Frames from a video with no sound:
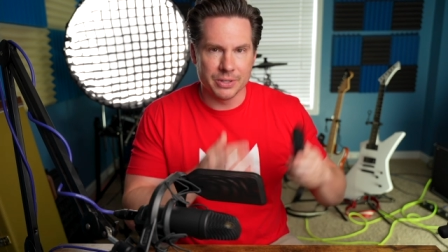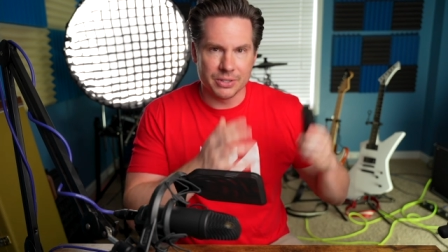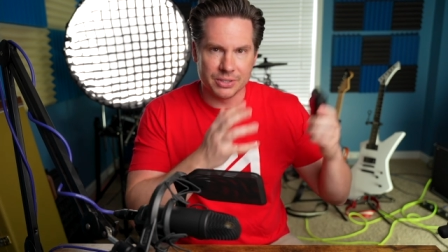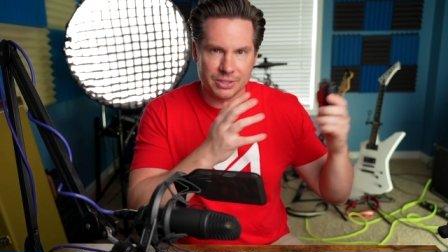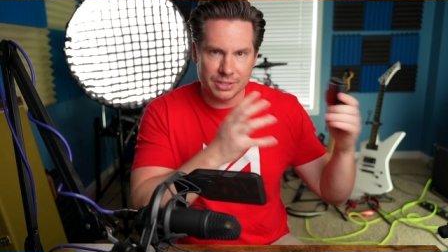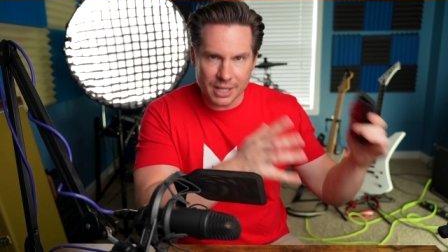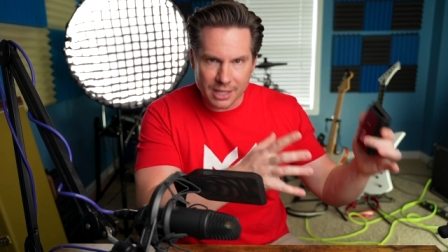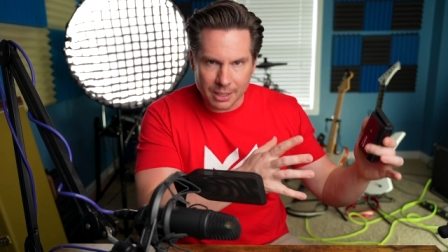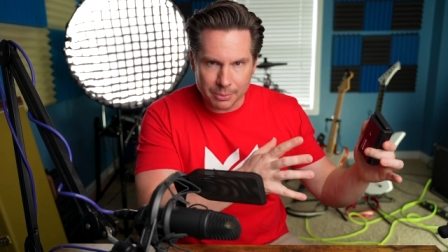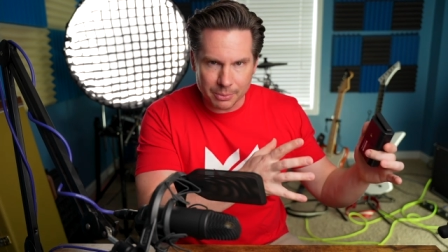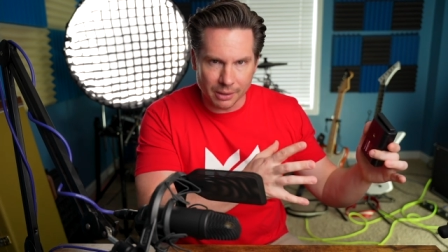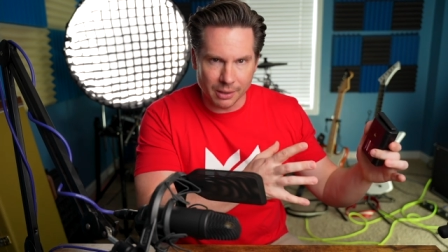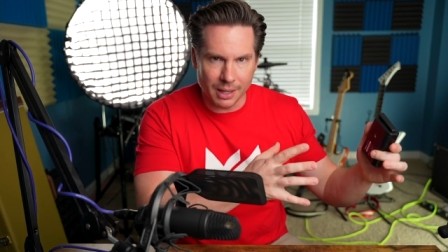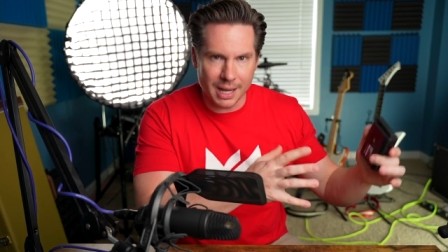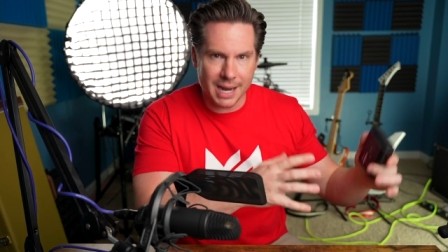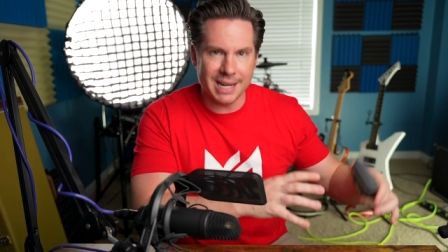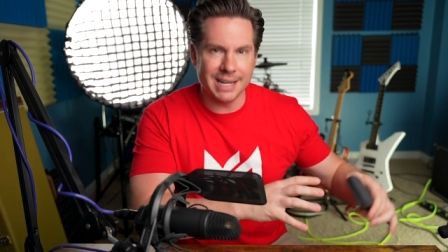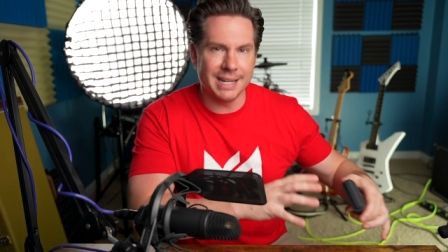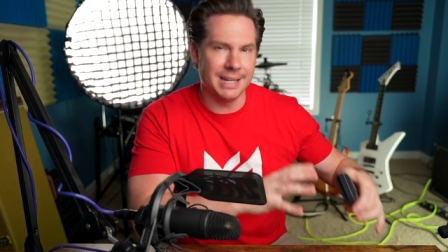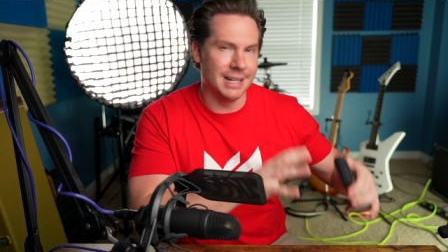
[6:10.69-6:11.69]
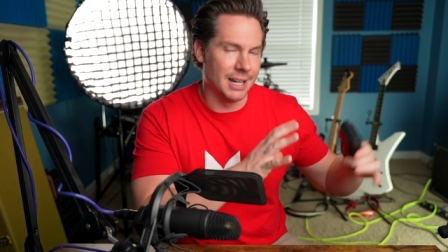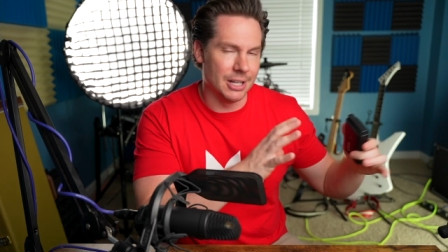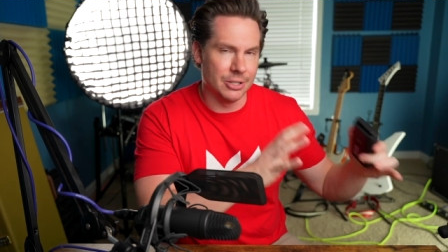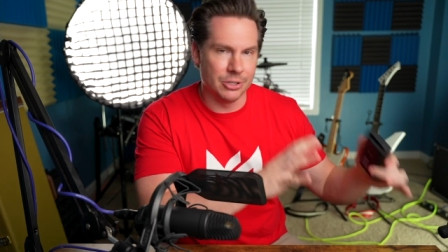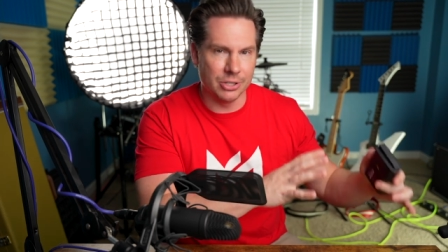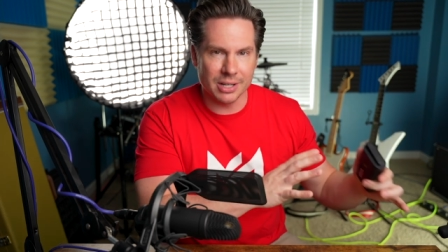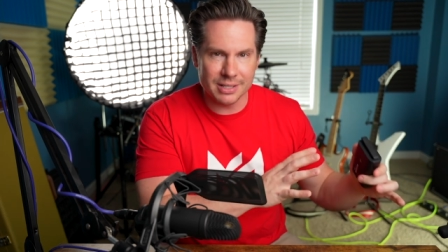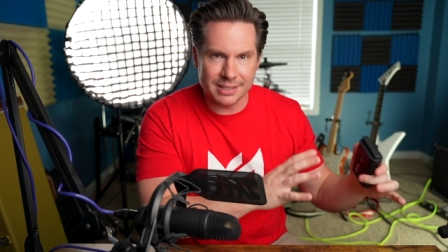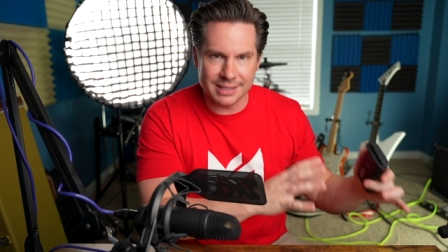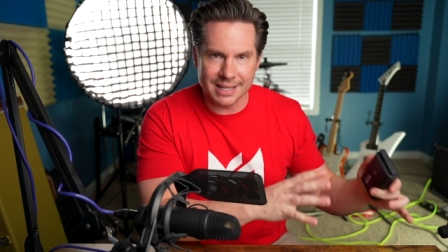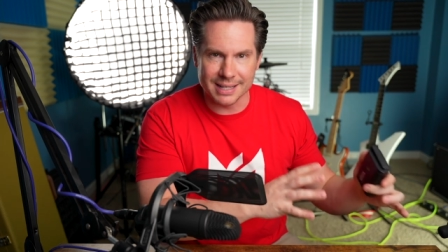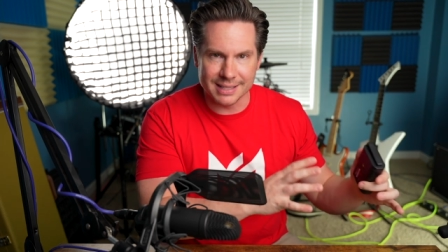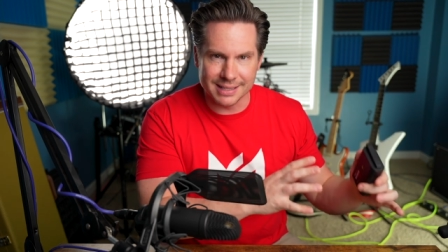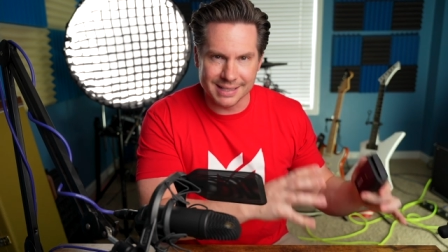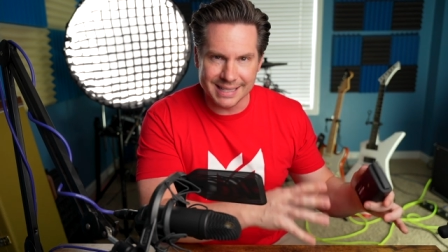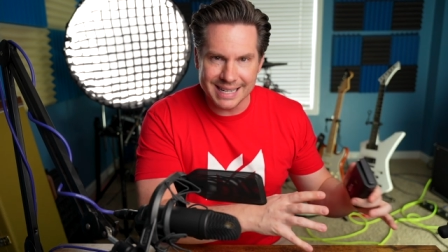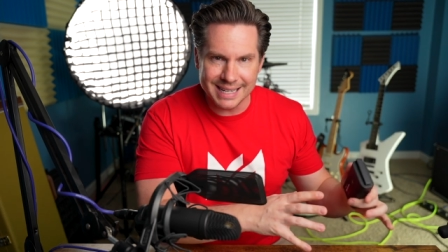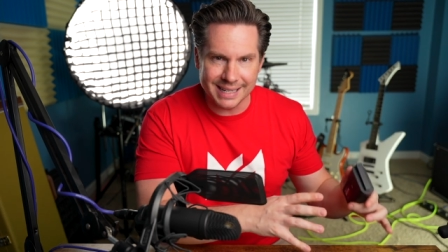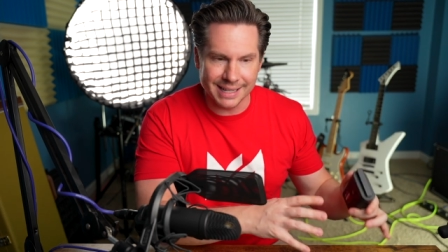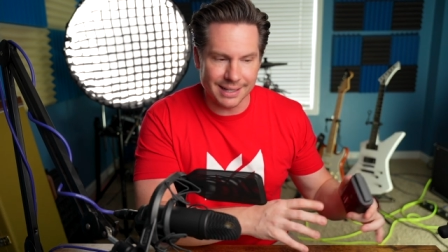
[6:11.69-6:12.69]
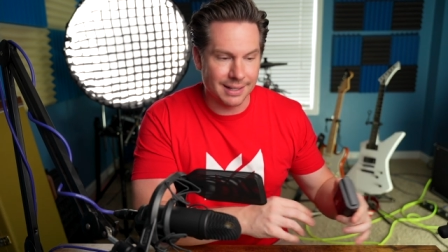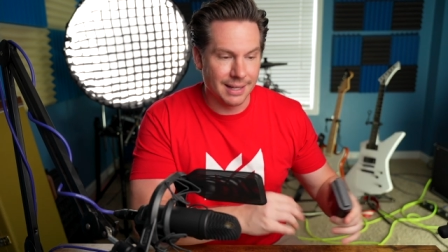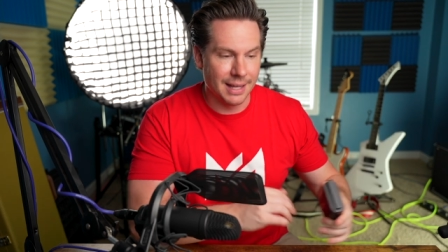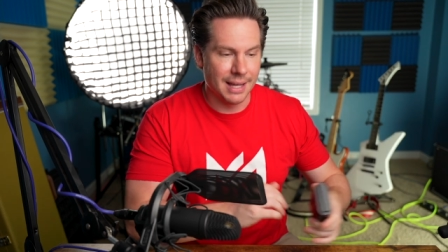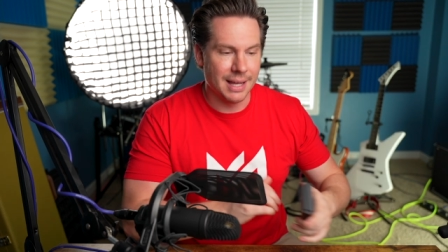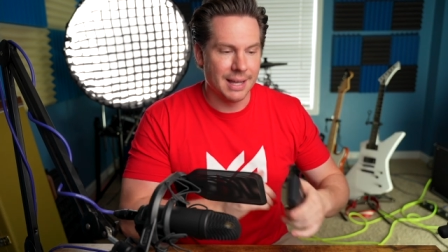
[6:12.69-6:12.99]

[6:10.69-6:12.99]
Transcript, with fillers: set up the lighting, adjust as needed,